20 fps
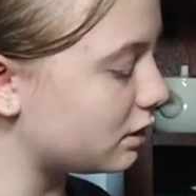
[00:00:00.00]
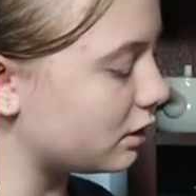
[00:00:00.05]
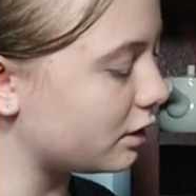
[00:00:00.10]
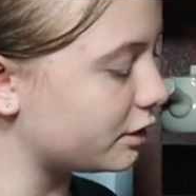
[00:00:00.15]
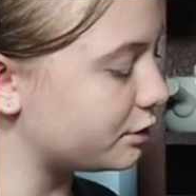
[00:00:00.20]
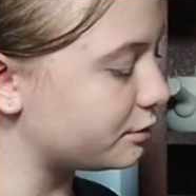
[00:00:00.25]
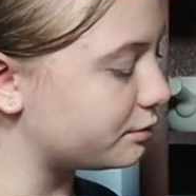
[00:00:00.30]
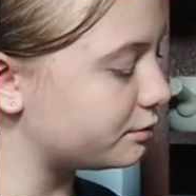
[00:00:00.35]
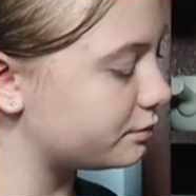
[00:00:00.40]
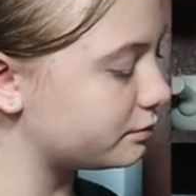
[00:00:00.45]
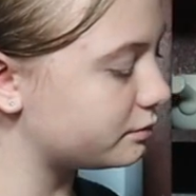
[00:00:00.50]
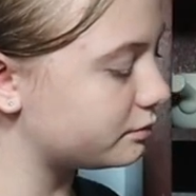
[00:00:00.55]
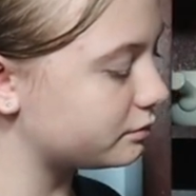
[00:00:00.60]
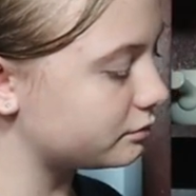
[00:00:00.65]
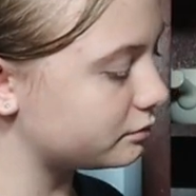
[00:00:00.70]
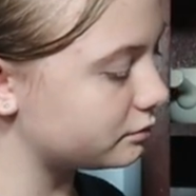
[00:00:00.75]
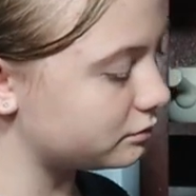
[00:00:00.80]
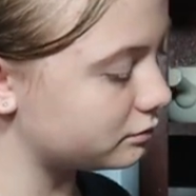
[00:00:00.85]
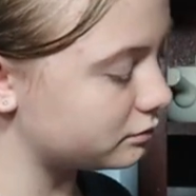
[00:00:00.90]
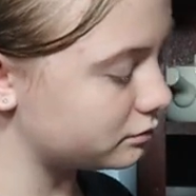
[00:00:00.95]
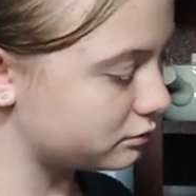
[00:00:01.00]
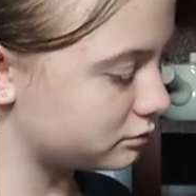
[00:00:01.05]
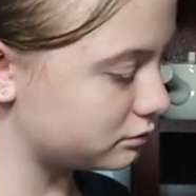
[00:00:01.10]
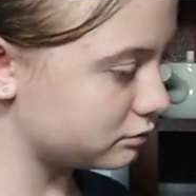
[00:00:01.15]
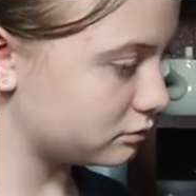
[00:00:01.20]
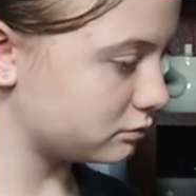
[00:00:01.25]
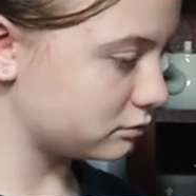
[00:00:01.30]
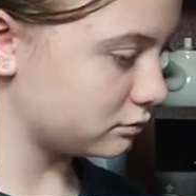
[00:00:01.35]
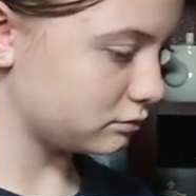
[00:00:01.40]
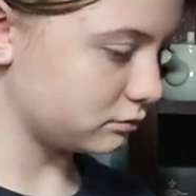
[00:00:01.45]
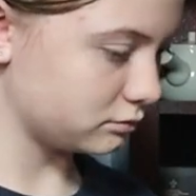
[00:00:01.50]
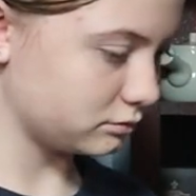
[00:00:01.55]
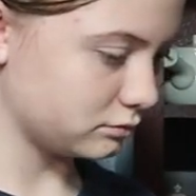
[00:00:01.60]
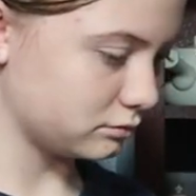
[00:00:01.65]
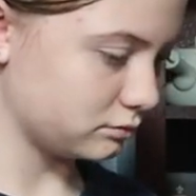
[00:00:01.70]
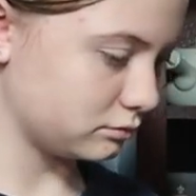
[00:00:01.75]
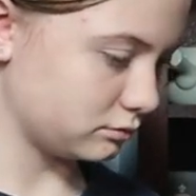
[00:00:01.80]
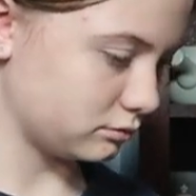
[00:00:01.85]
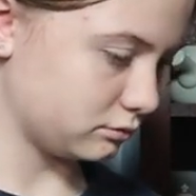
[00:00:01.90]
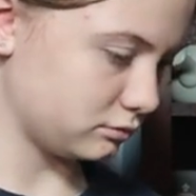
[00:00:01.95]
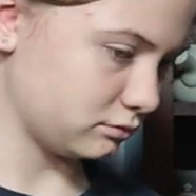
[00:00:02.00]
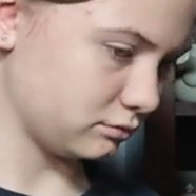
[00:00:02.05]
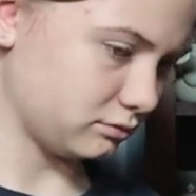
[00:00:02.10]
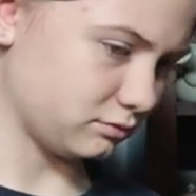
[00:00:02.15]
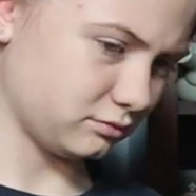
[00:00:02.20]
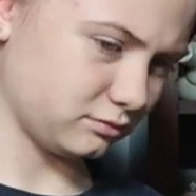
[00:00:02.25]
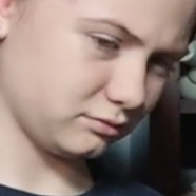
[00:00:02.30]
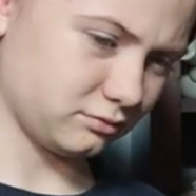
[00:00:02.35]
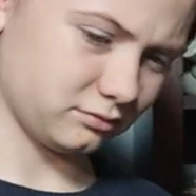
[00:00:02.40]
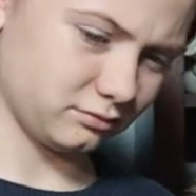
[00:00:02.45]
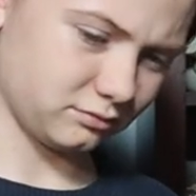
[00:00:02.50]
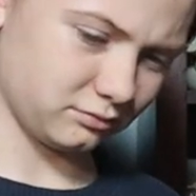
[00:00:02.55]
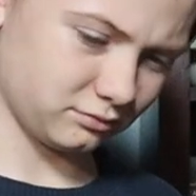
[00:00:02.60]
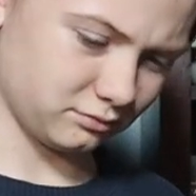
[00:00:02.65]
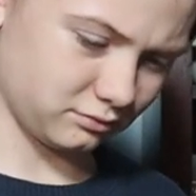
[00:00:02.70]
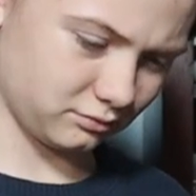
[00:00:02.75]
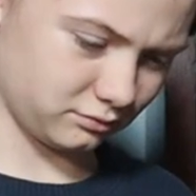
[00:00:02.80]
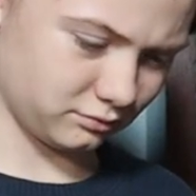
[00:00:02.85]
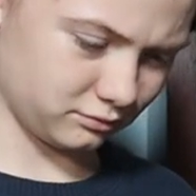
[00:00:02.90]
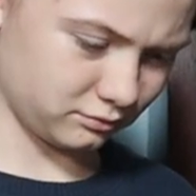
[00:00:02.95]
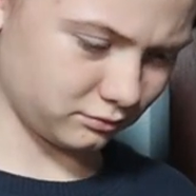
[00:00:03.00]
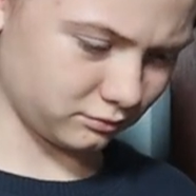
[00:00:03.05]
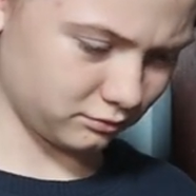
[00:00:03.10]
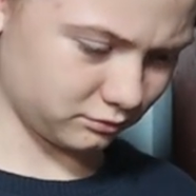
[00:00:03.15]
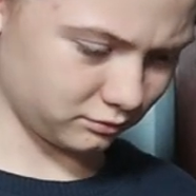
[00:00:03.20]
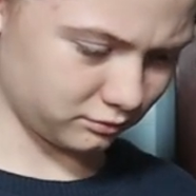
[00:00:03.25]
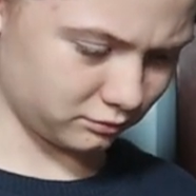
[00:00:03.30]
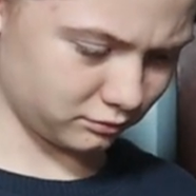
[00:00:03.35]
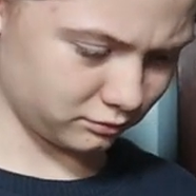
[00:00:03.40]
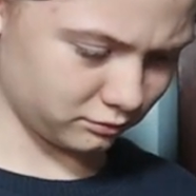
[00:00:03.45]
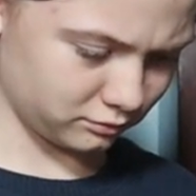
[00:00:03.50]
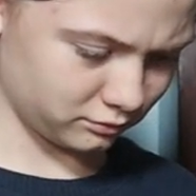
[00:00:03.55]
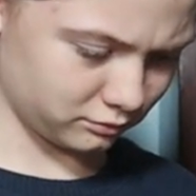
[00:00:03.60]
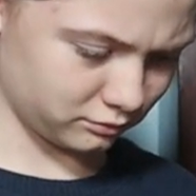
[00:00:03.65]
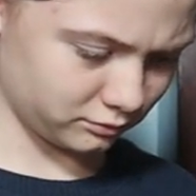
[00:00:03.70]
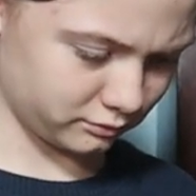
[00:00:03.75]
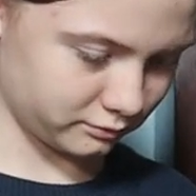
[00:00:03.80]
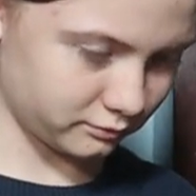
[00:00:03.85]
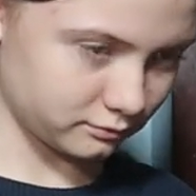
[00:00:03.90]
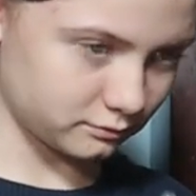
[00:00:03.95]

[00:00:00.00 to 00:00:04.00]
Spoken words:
The person shown says nothing.